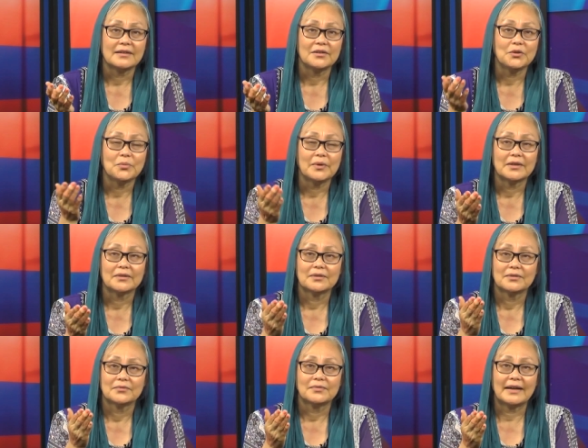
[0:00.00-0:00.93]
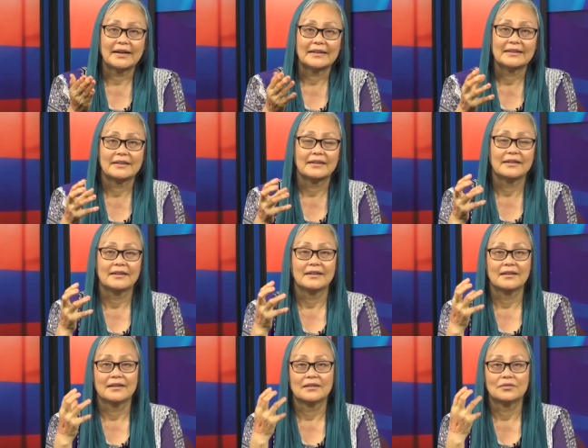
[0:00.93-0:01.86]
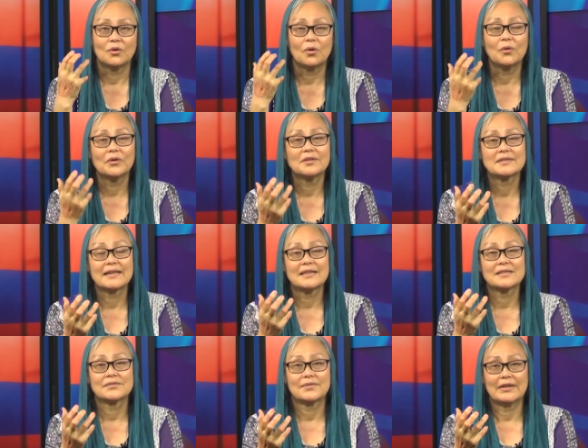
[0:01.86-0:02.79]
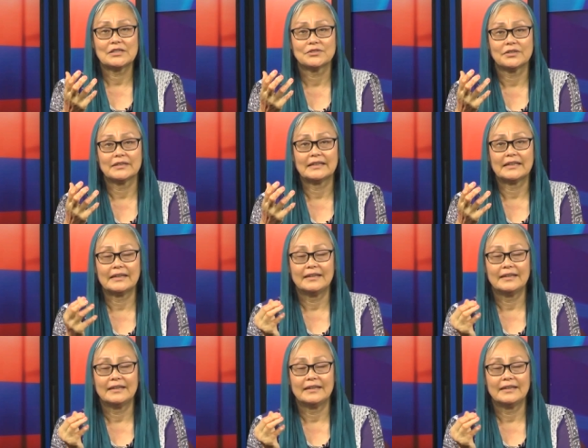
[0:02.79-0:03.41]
You will find total satisfaction